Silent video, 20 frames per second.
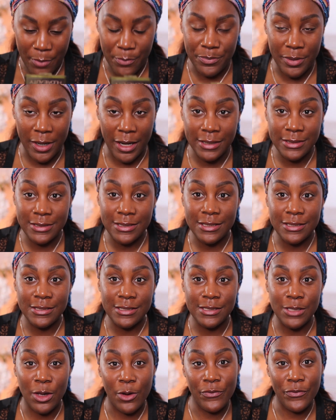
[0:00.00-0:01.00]
But
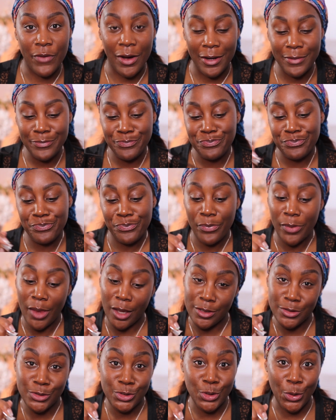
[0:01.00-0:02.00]
so far
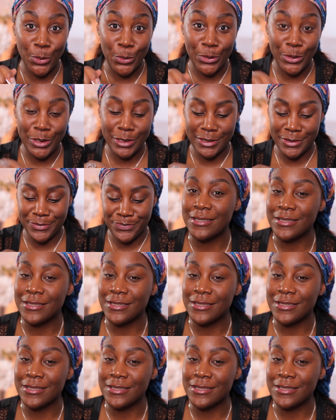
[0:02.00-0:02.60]
so good.